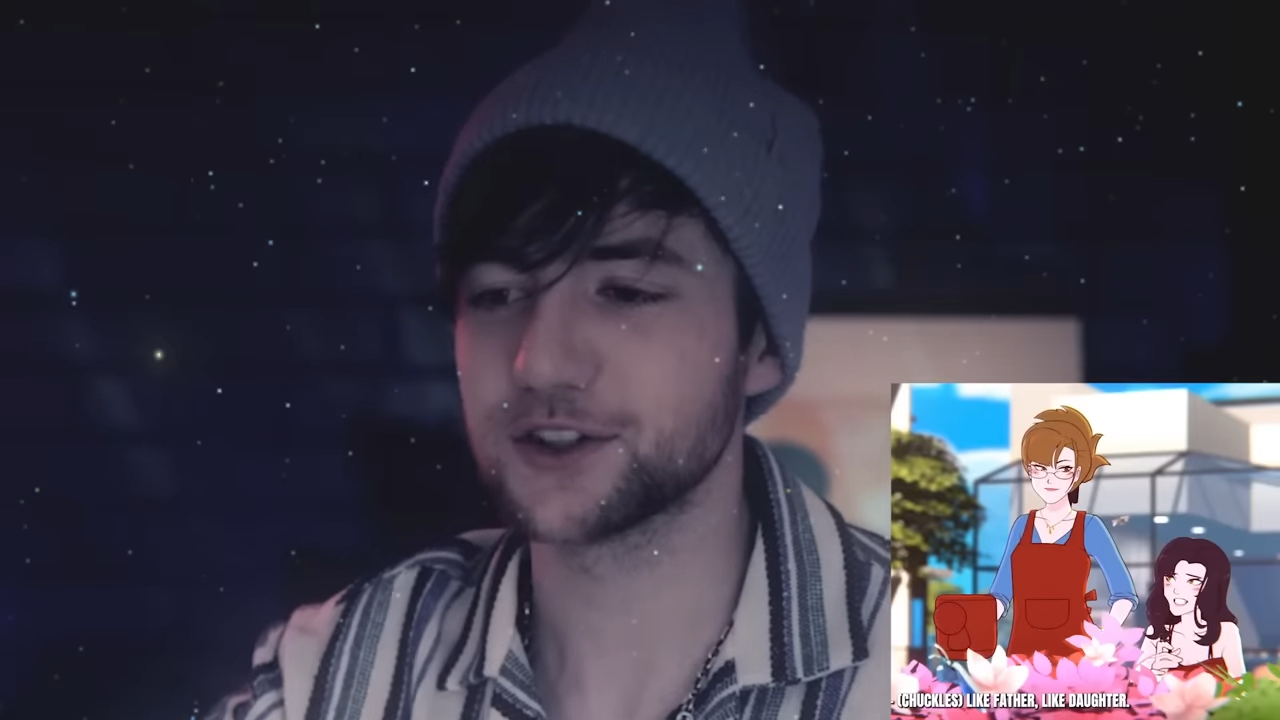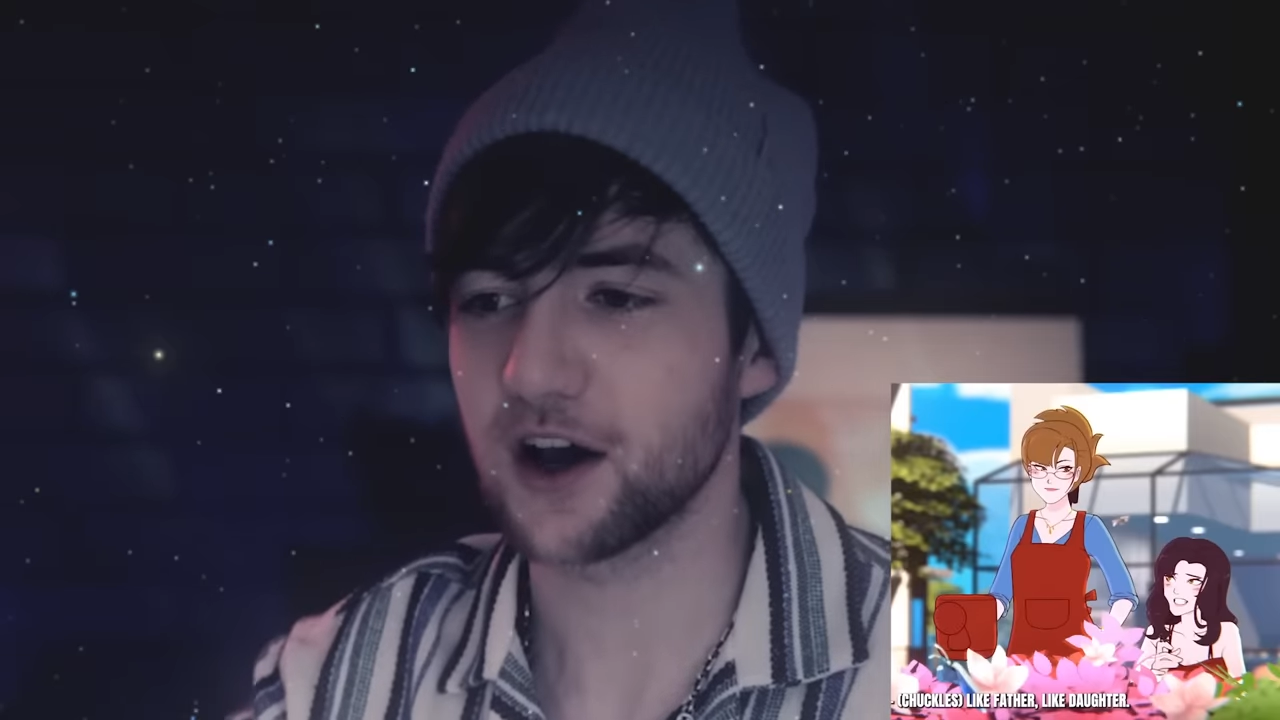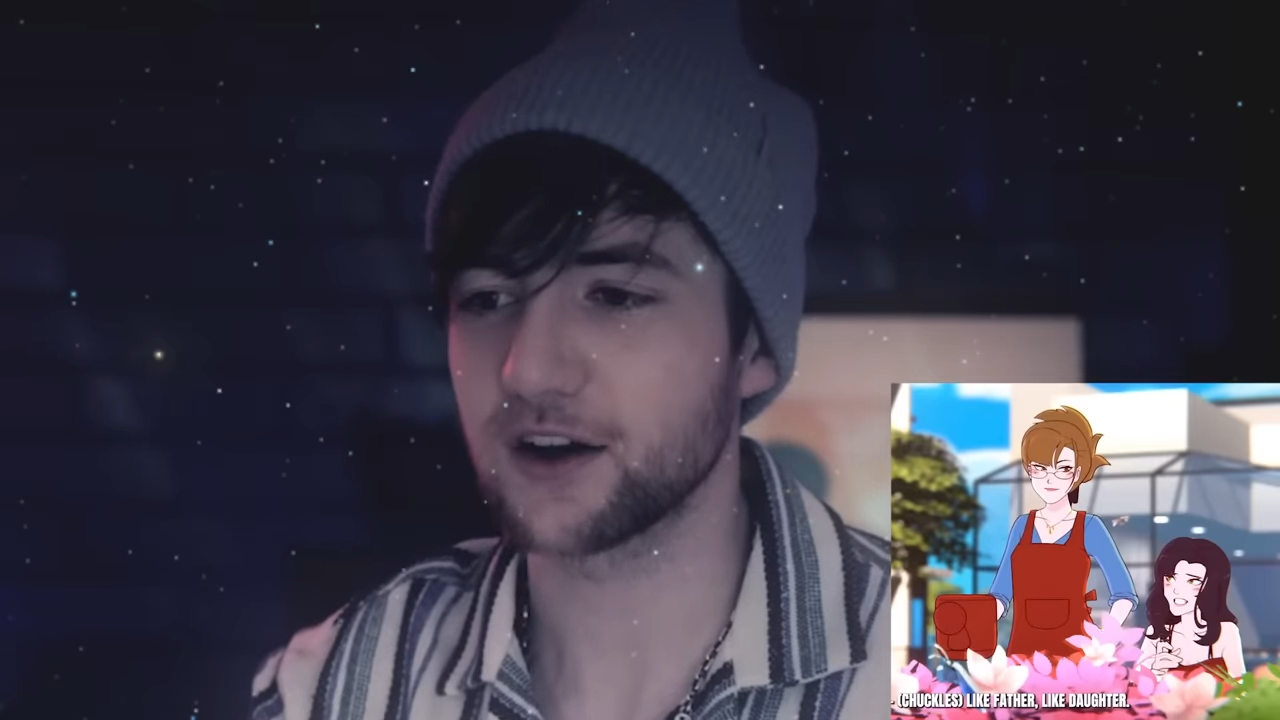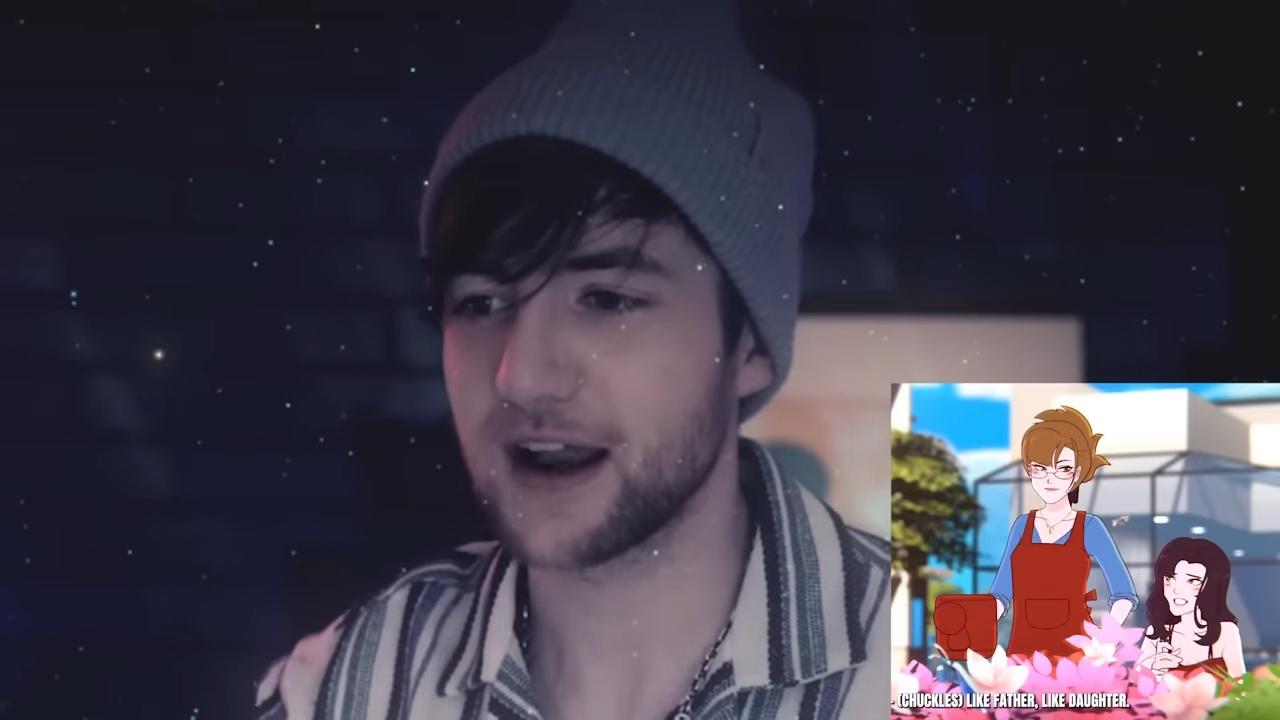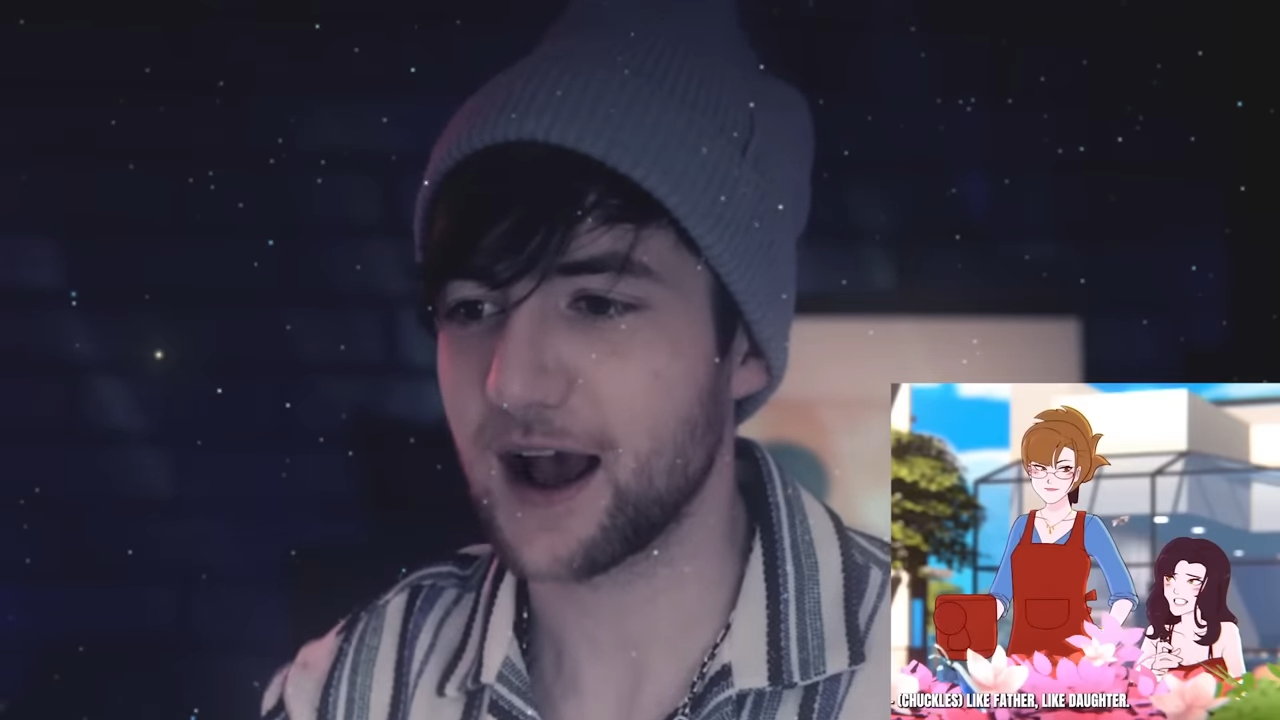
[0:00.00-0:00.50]

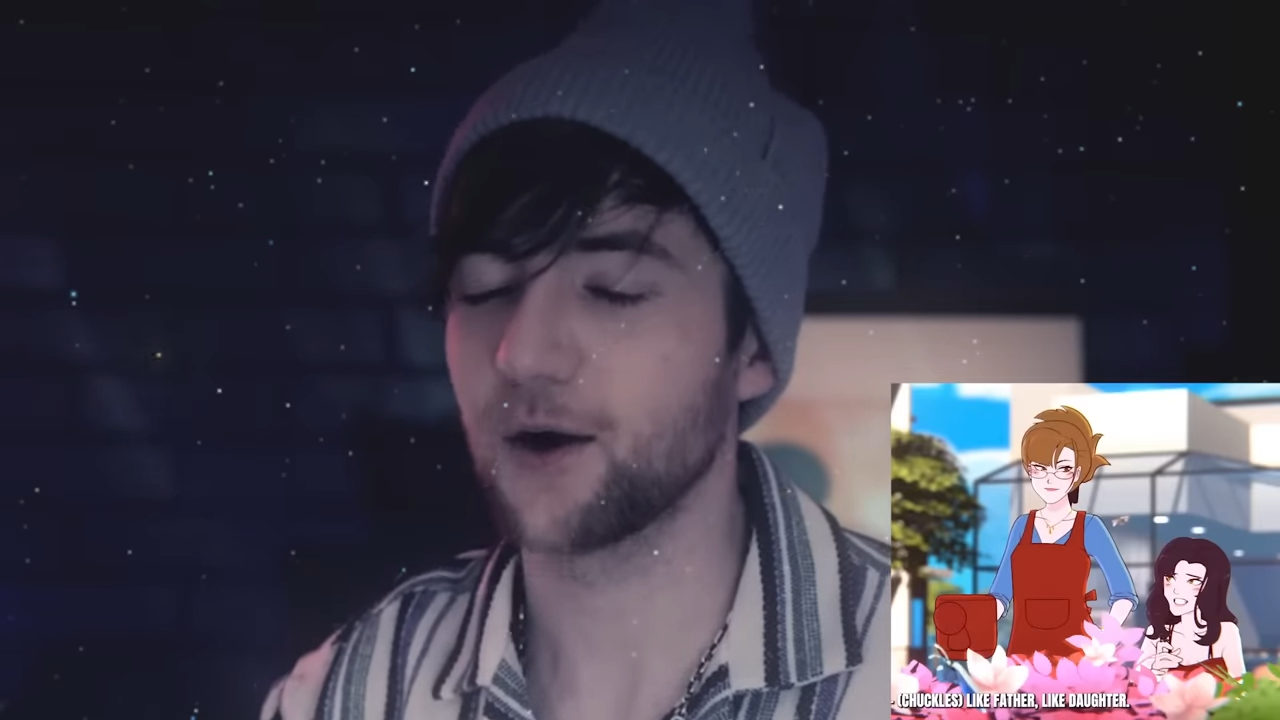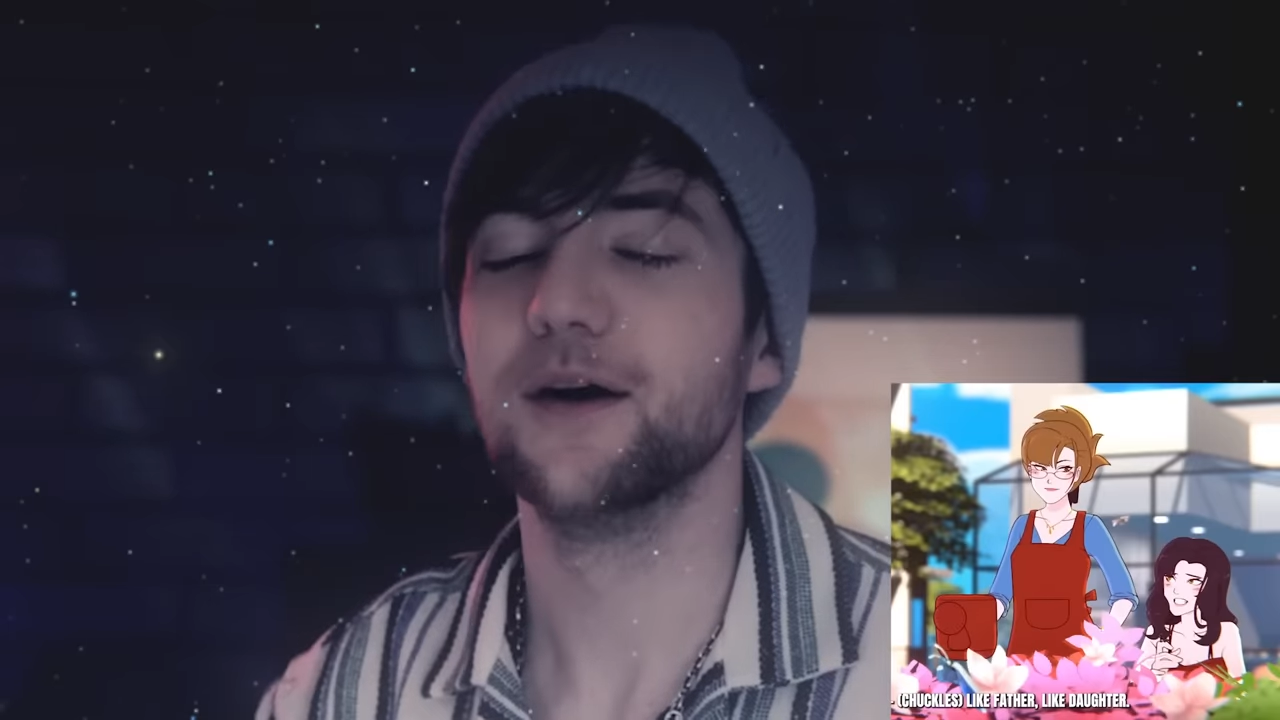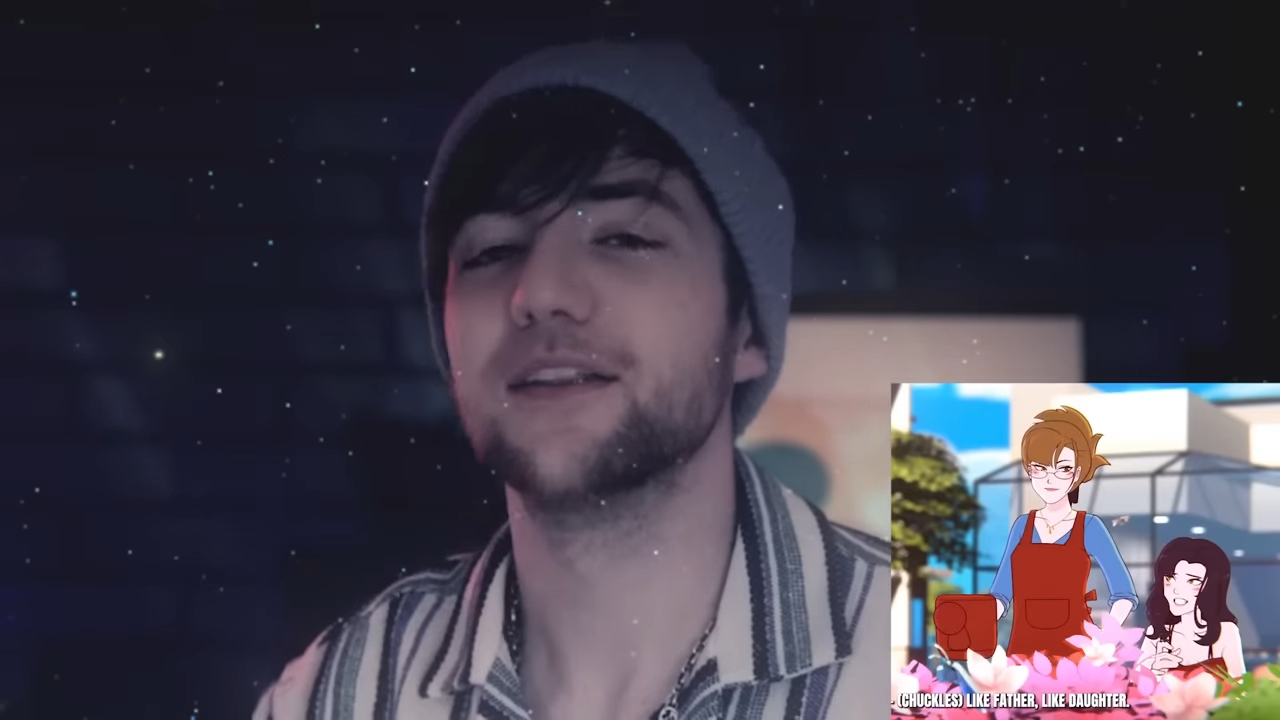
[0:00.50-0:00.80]
daughter now,